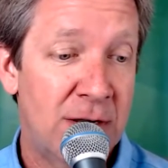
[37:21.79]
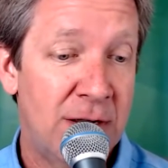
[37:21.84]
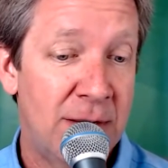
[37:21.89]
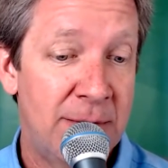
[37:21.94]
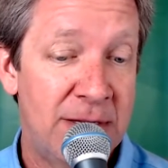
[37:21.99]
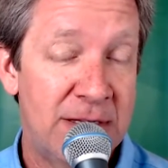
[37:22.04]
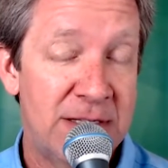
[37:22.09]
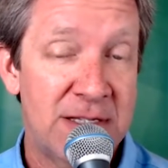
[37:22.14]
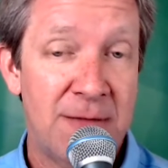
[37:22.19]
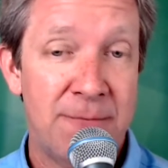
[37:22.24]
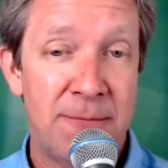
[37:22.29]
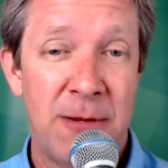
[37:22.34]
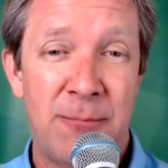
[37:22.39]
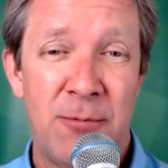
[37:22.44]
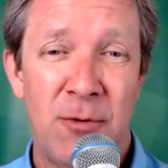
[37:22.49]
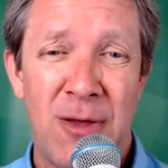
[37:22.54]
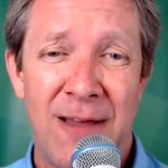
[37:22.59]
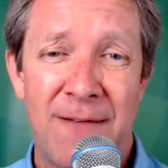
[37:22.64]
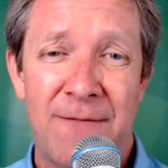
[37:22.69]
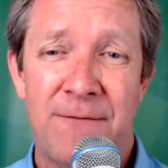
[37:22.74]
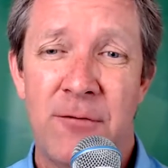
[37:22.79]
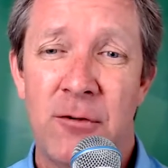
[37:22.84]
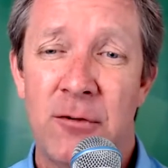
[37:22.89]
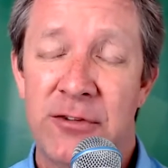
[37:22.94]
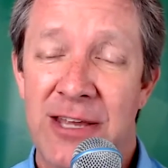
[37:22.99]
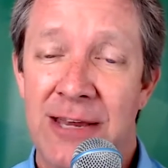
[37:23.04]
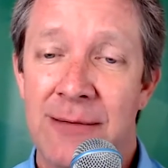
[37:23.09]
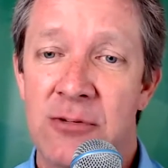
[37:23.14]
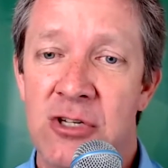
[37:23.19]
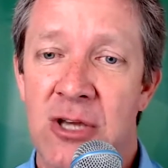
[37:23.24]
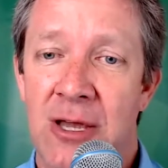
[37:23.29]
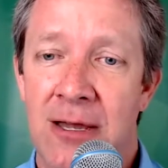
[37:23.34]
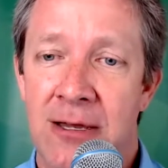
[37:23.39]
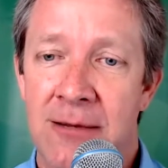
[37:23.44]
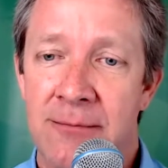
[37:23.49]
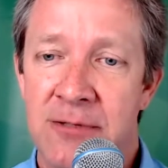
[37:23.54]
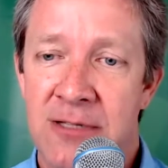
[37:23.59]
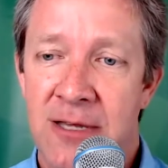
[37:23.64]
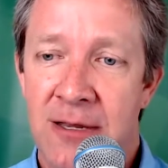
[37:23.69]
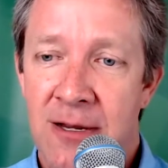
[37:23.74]
I mean, some people have full-time
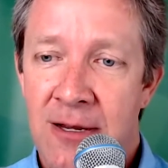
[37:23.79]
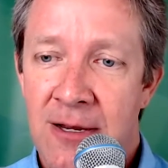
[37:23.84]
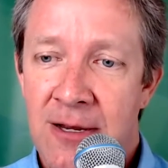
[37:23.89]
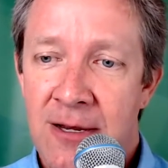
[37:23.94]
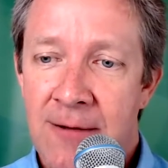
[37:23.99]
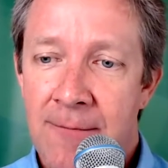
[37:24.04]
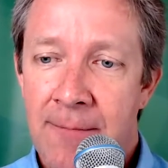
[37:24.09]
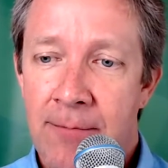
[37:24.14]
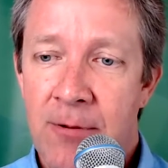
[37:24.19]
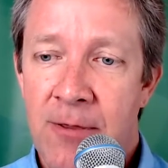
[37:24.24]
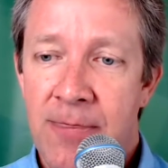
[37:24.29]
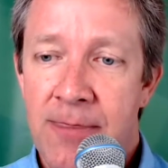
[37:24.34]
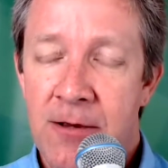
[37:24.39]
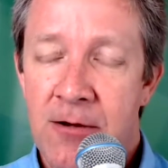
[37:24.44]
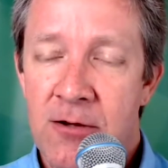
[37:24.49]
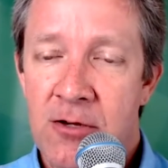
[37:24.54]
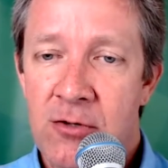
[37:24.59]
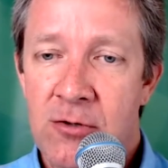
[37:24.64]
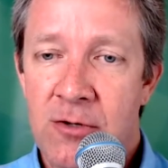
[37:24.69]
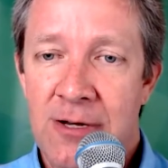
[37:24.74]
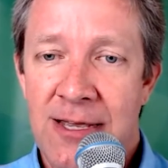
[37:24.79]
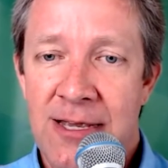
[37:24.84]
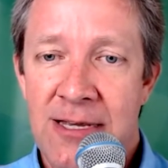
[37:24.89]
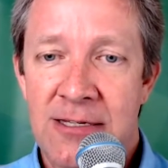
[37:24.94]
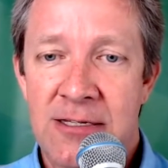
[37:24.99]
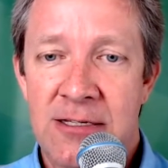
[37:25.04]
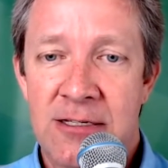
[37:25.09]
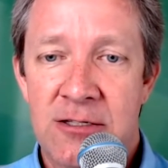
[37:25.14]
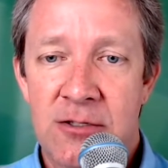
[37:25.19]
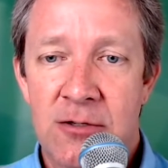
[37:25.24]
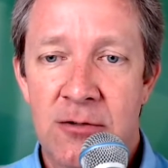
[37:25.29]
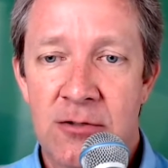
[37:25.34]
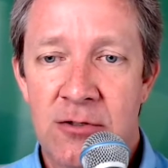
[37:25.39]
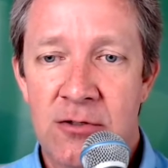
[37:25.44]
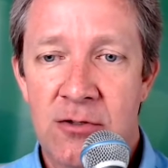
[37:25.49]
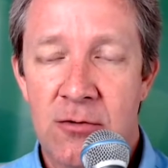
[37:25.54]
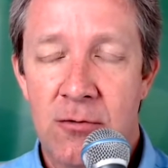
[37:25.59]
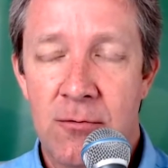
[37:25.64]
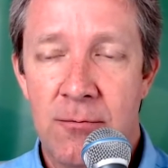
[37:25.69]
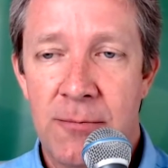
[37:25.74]
jobs, but they're utilizing
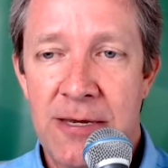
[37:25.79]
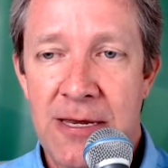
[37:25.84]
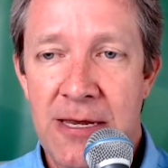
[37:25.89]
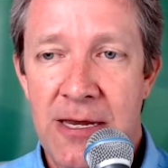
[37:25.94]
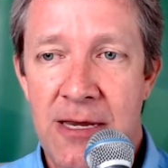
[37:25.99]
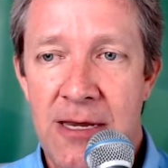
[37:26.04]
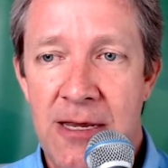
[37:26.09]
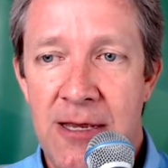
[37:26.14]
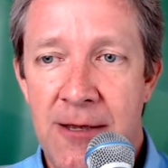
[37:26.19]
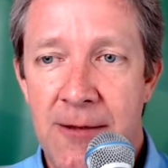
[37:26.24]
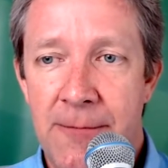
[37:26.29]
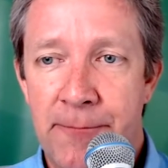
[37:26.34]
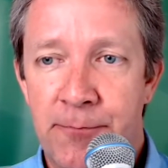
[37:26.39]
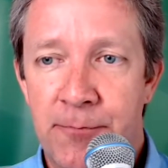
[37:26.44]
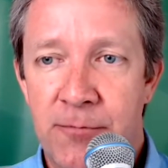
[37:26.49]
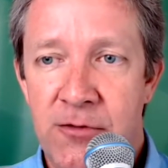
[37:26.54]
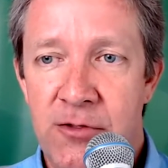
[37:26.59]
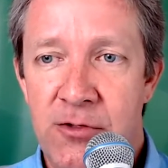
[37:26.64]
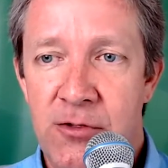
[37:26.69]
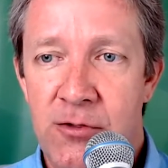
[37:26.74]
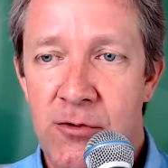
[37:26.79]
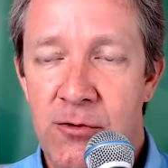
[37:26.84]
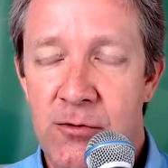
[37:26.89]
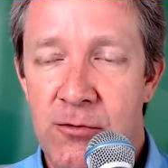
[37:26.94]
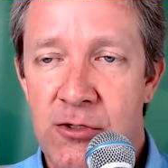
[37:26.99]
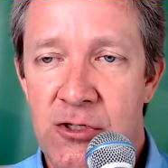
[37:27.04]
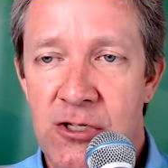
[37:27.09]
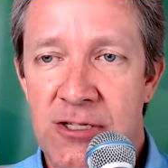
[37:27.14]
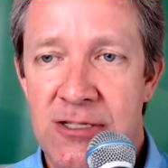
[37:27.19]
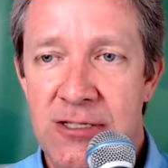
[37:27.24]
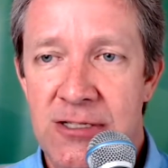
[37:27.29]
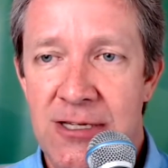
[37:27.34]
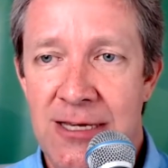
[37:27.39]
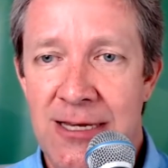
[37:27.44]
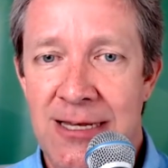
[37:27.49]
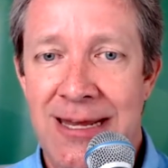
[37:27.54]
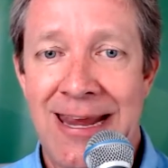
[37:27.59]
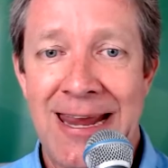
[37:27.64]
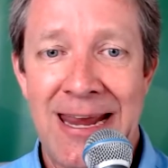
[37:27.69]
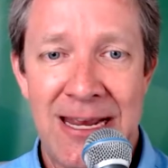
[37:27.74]
social media to just
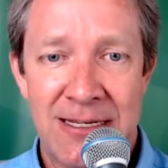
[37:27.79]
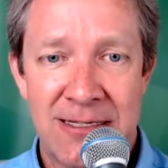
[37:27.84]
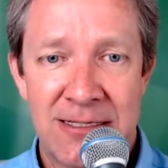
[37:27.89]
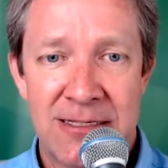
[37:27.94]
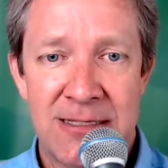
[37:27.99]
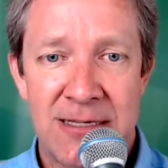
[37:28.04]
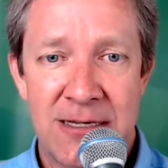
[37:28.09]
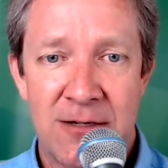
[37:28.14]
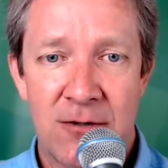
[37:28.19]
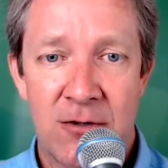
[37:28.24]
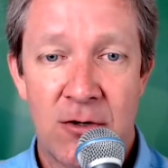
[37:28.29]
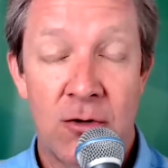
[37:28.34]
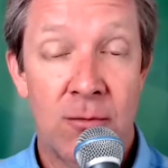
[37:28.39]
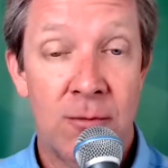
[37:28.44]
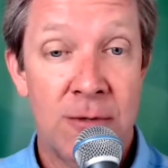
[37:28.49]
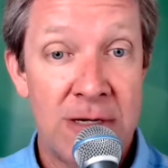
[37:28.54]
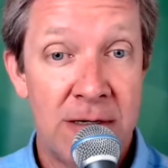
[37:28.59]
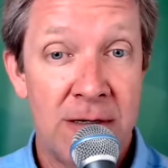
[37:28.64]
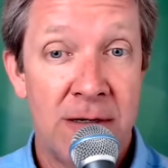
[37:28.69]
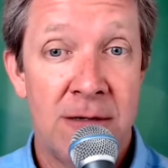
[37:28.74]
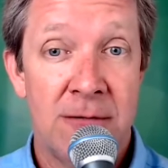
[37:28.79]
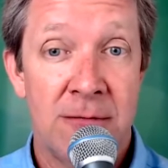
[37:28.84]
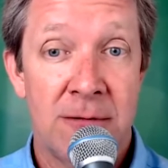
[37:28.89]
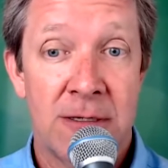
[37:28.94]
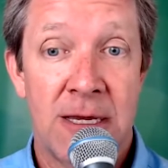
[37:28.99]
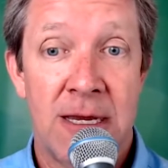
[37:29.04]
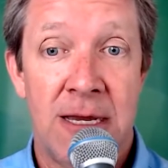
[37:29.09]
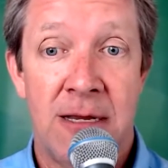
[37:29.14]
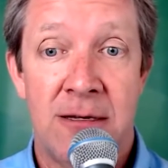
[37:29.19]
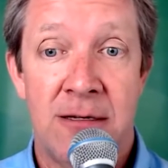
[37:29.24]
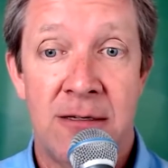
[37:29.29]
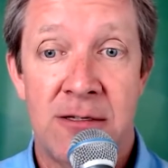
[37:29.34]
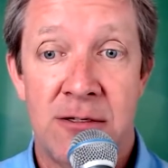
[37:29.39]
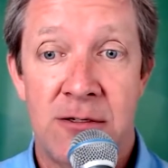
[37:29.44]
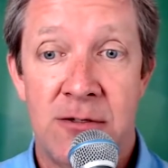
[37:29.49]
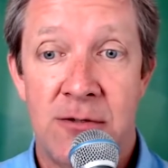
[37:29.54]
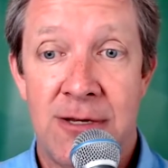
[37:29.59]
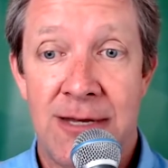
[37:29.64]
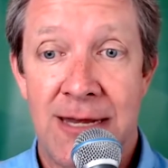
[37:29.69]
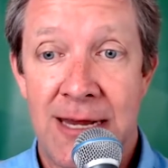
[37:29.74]
enhance their career and
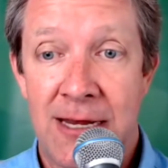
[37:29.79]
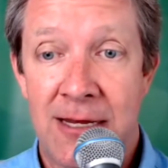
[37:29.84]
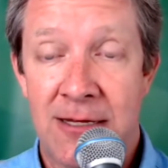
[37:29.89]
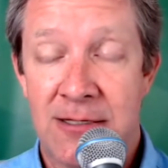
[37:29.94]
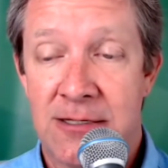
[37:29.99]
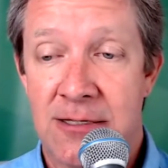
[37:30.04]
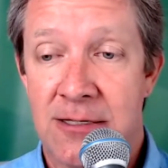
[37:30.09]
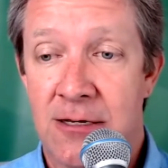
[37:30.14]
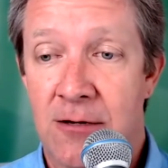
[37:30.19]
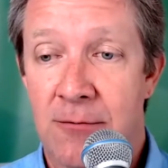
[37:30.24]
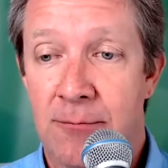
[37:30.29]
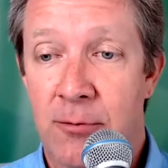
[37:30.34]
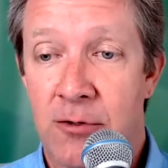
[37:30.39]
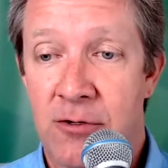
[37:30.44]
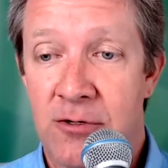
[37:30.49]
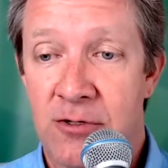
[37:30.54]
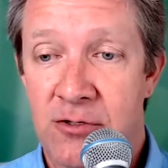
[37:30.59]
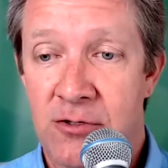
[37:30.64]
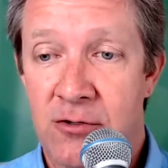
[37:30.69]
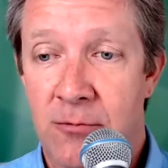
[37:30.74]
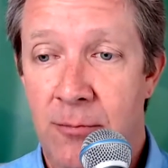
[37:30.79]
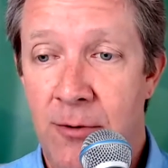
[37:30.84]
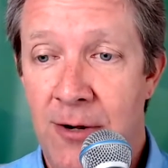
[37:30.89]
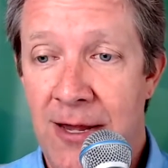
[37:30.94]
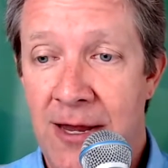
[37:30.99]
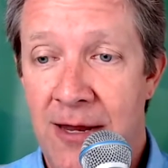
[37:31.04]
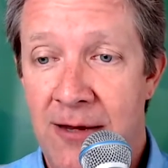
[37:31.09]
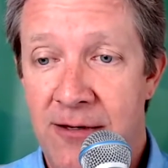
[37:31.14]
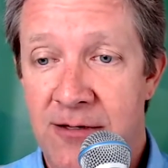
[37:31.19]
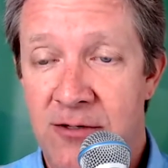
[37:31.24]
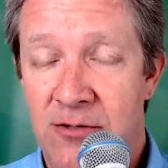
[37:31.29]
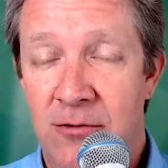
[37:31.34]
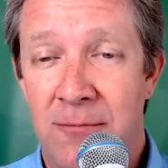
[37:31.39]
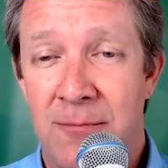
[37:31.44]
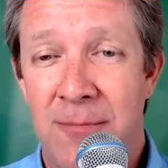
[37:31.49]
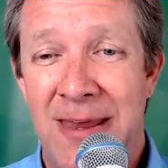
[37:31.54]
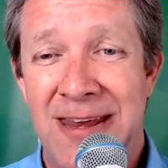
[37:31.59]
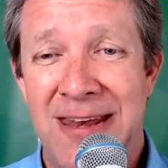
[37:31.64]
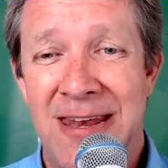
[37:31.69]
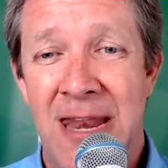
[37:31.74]
to enhance their personal brand. And so it
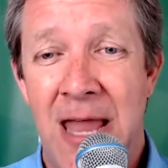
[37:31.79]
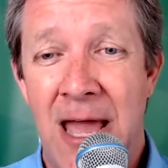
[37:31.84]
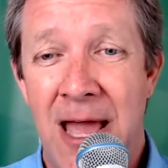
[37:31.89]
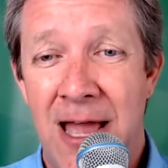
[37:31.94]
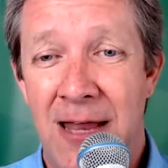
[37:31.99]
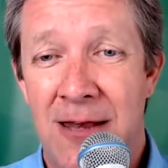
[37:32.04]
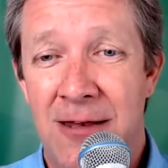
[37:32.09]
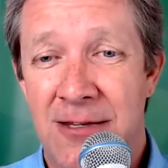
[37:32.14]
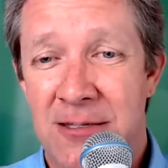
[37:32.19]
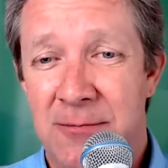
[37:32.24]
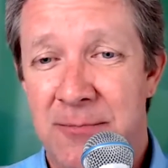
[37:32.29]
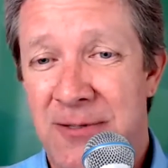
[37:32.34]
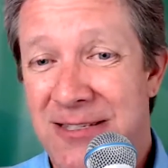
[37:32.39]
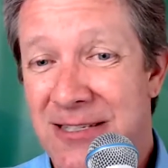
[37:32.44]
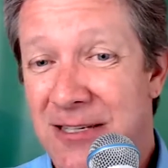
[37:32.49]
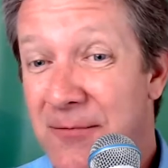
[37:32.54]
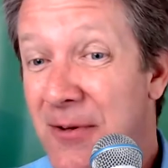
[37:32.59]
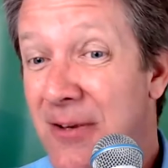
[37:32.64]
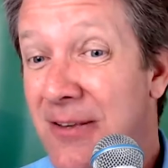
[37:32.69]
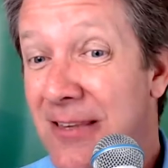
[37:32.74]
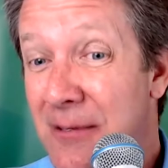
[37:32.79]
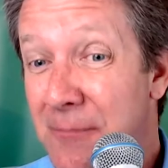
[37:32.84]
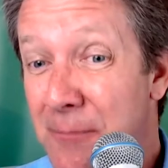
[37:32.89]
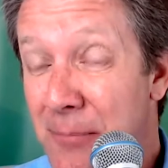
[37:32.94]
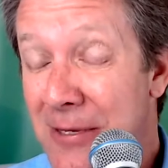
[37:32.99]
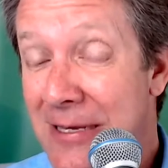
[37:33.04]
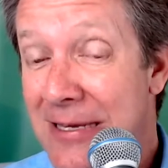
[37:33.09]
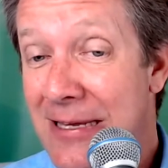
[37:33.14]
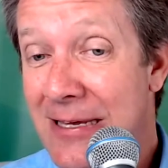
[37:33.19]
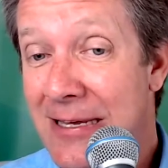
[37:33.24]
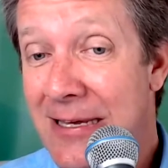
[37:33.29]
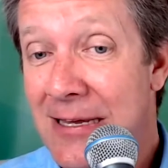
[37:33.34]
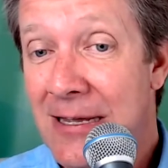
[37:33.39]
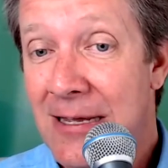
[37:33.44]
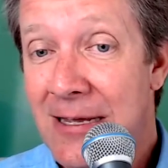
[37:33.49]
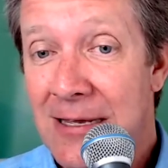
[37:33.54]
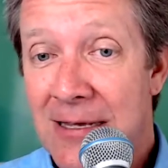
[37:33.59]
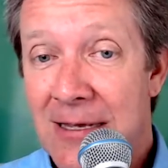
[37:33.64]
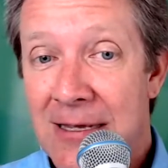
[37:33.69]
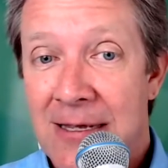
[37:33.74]
may not specifically be
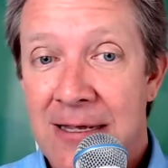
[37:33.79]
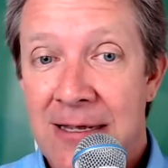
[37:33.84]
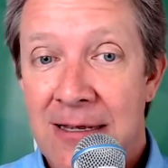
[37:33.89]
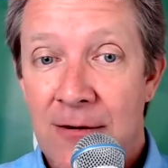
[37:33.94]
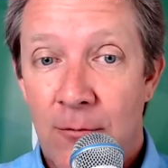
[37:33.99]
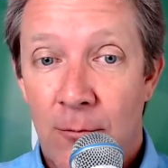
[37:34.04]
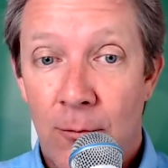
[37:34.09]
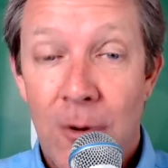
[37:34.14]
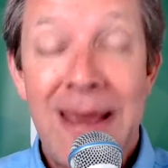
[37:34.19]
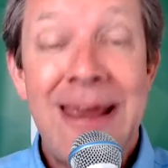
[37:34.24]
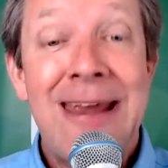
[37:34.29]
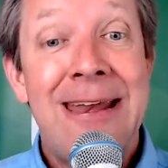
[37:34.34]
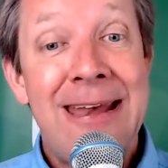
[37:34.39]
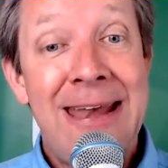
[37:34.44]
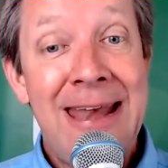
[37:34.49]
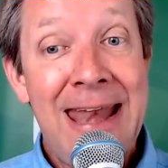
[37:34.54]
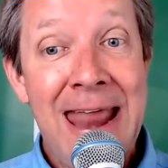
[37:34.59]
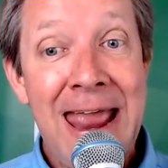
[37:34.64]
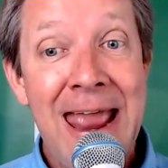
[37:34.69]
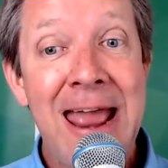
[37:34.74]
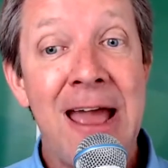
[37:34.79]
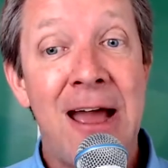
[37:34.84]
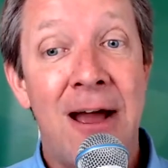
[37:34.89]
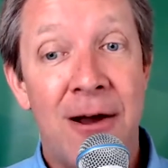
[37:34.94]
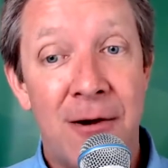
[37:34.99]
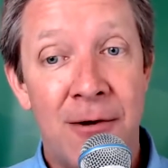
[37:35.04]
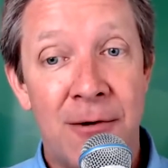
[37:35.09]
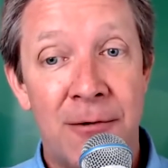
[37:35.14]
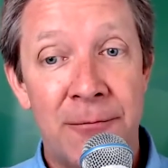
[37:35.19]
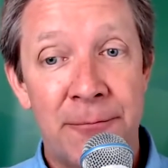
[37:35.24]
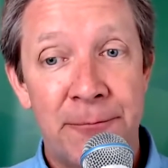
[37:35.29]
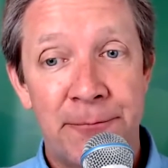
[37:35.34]
right now,